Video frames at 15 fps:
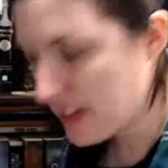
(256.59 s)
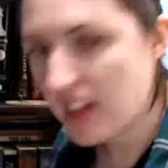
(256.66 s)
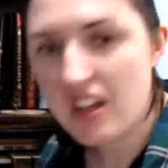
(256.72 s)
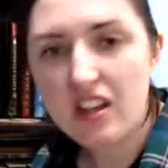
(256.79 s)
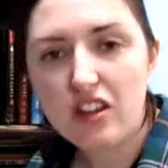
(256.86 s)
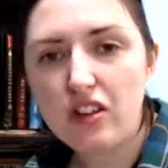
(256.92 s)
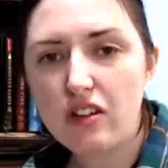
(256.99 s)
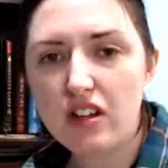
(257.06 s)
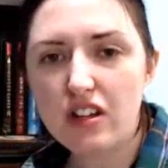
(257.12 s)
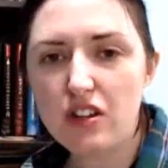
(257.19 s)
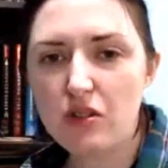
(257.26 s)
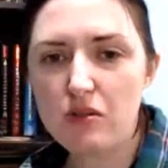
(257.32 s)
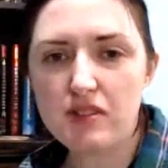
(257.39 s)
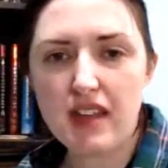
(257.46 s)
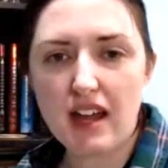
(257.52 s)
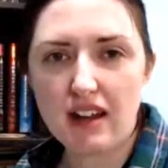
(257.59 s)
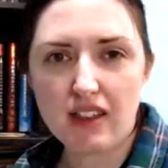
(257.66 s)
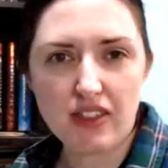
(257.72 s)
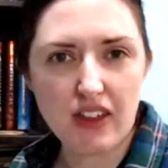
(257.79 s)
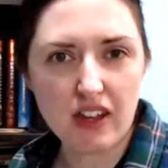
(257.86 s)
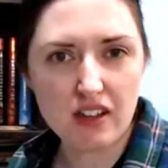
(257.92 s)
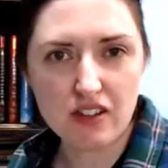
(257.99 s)
You can use
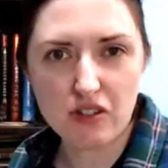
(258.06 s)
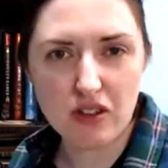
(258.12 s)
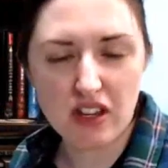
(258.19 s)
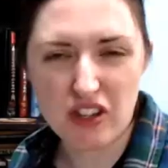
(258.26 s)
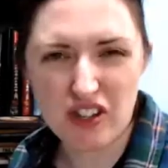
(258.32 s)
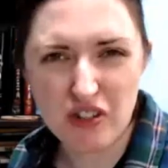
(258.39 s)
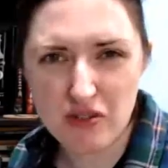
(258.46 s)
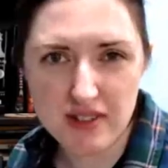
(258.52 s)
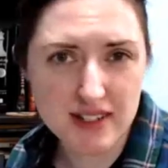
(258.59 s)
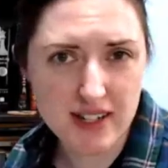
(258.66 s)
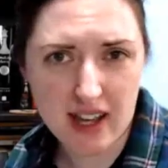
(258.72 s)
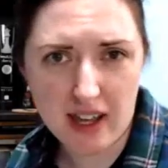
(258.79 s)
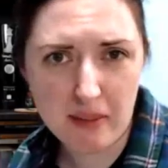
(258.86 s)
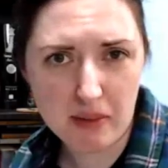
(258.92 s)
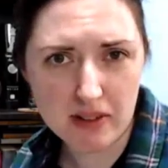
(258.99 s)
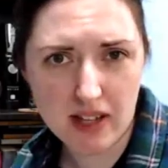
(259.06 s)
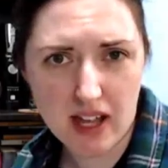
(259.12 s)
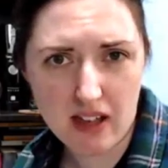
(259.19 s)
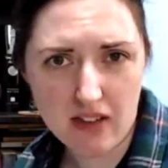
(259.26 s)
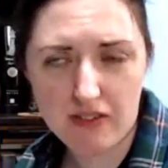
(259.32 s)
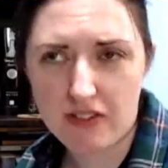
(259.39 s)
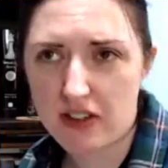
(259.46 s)
anything to do that. You can use a table
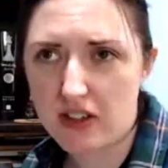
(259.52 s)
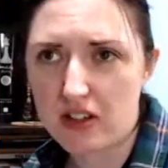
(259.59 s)
knife,